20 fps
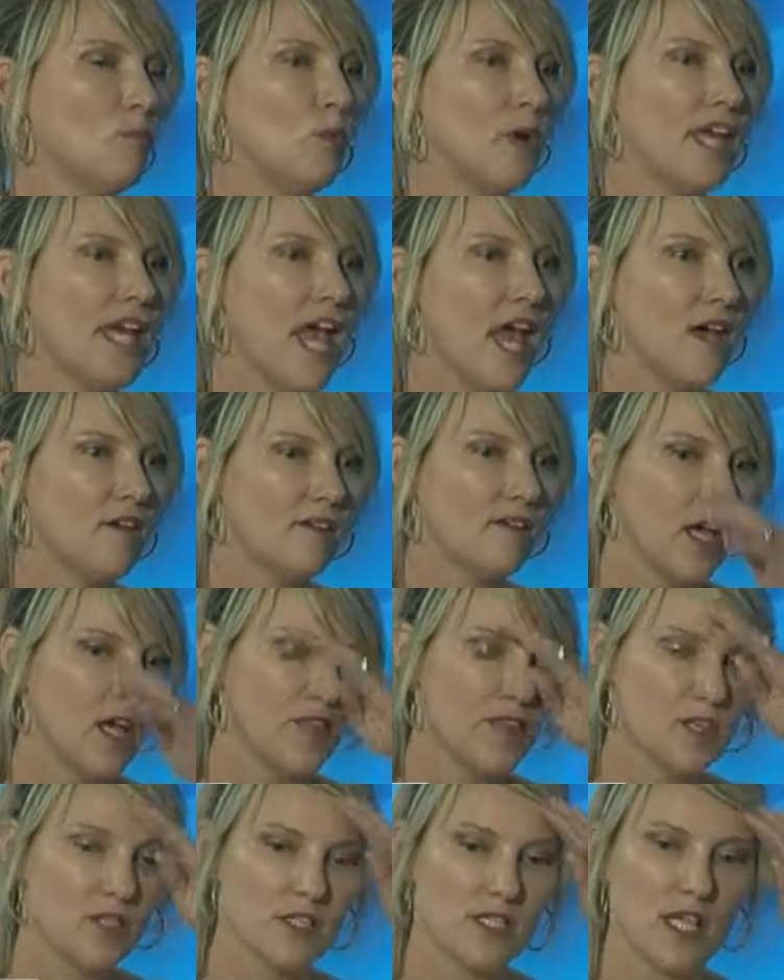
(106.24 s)
We have,
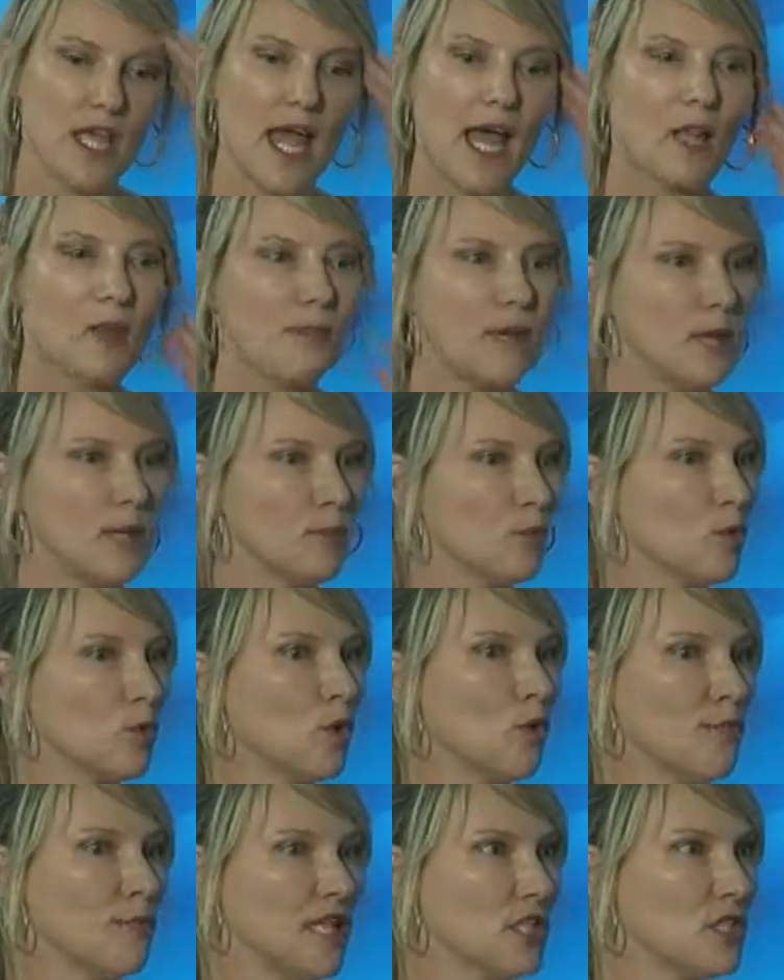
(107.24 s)
there's the Alabama
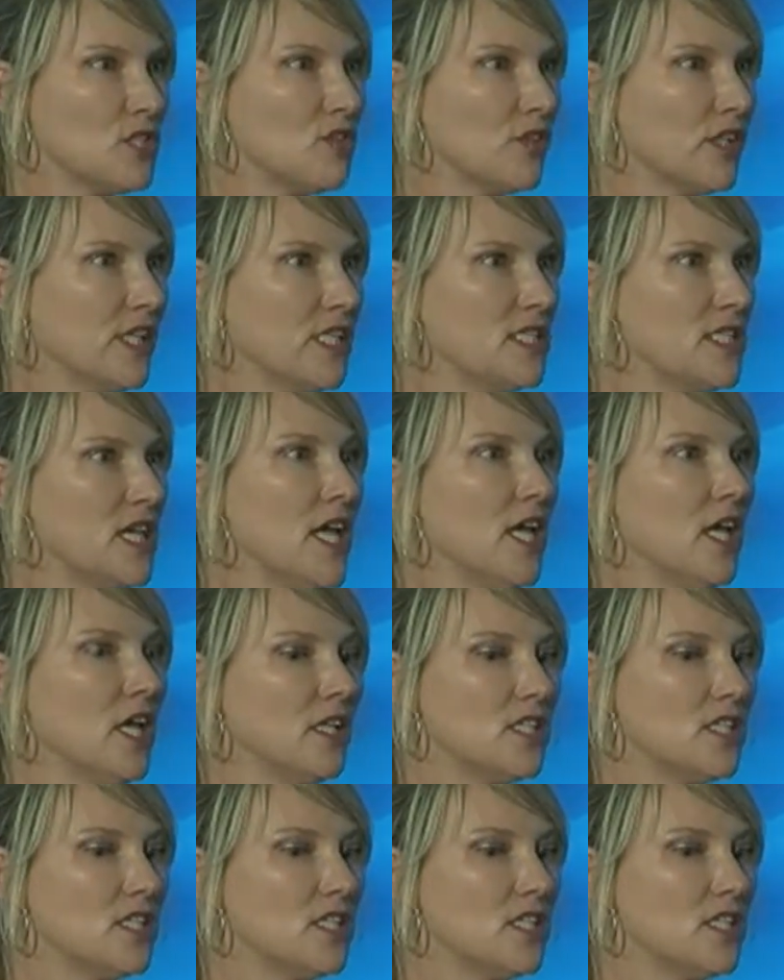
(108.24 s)
Rural Ministries,